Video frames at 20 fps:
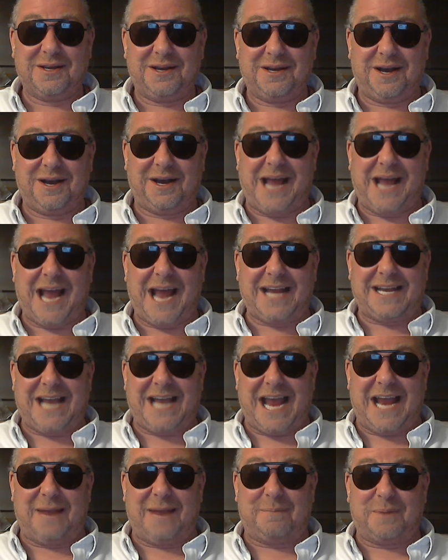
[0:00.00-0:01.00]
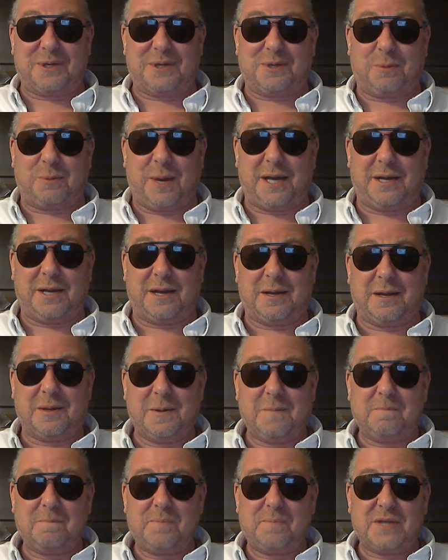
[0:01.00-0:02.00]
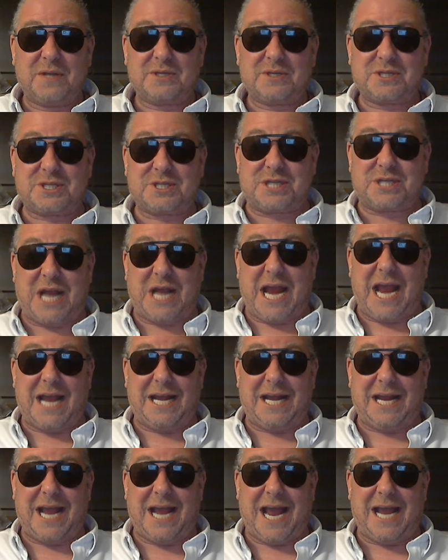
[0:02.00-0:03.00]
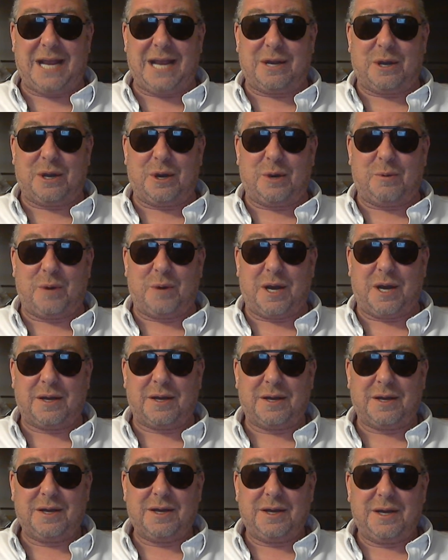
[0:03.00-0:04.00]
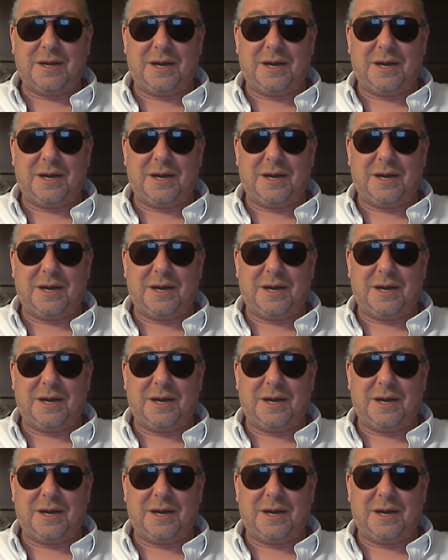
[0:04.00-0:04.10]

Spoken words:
That game between the San Diego